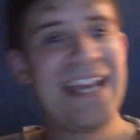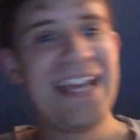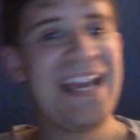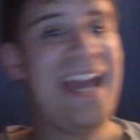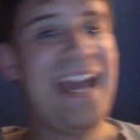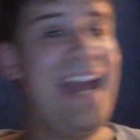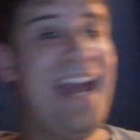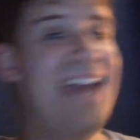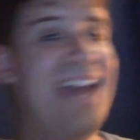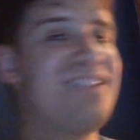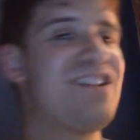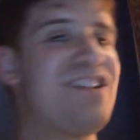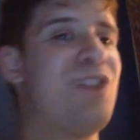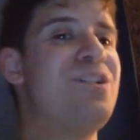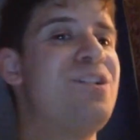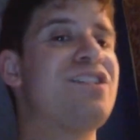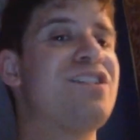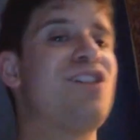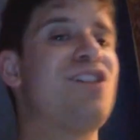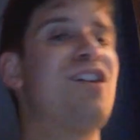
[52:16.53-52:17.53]
And so
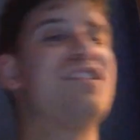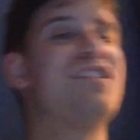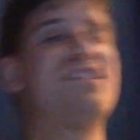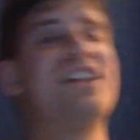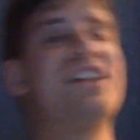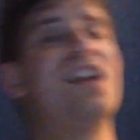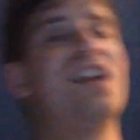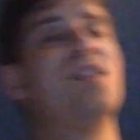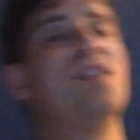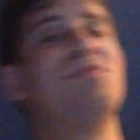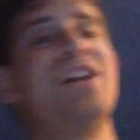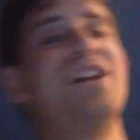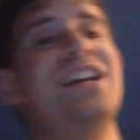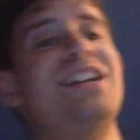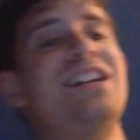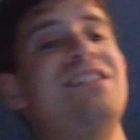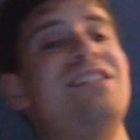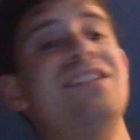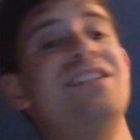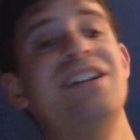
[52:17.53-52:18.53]
he starts
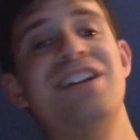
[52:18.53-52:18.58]
celebrating